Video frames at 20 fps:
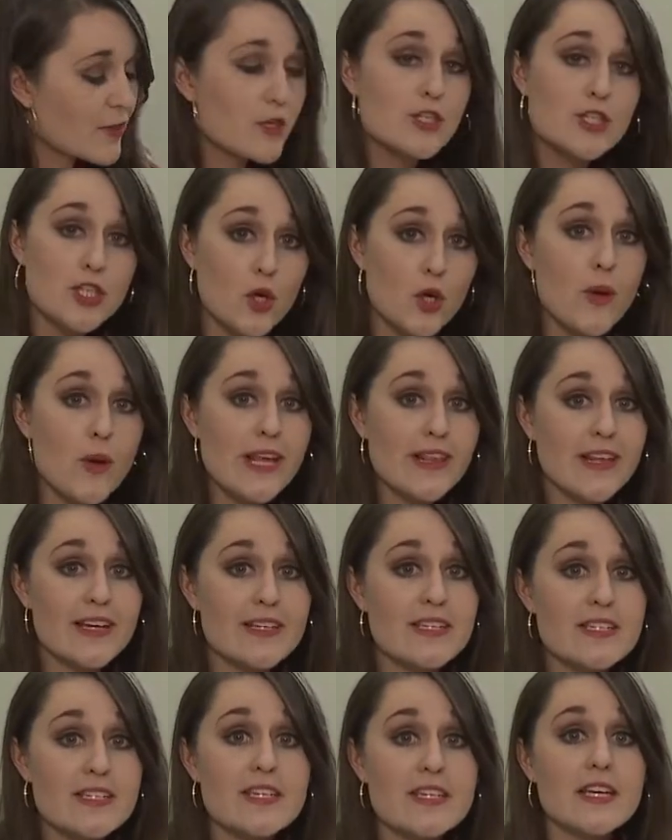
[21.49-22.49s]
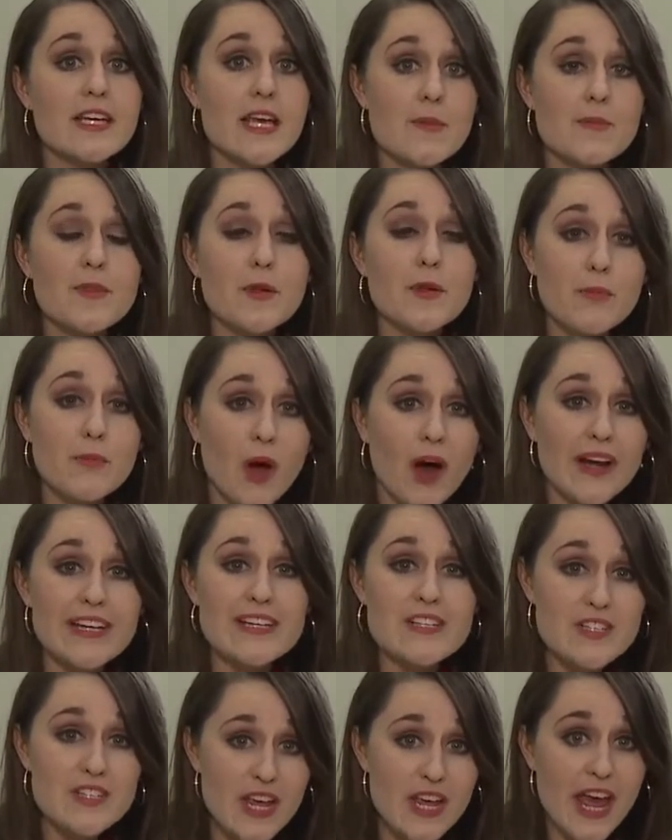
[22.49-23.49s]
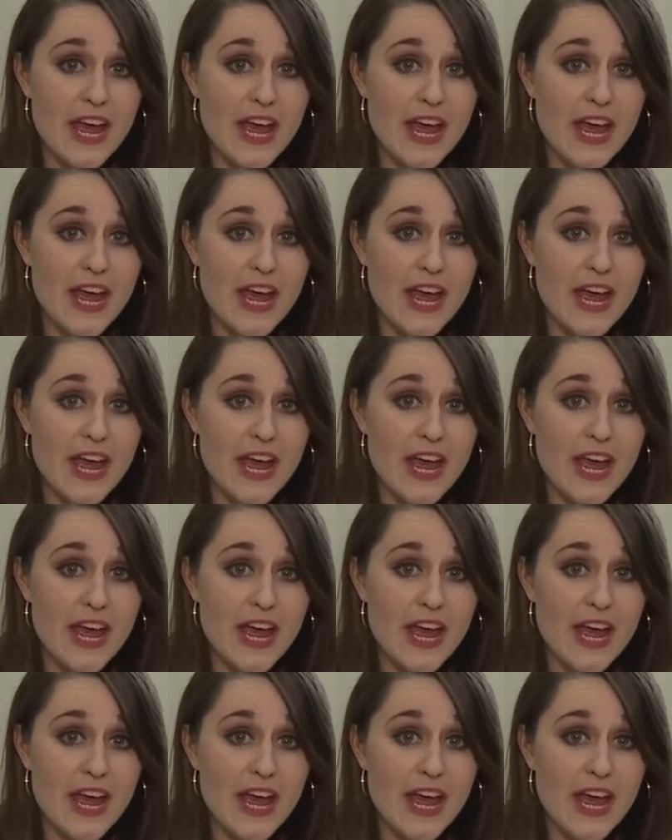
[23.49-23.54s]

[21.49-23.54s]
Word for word: that they're doing this to keep their bodies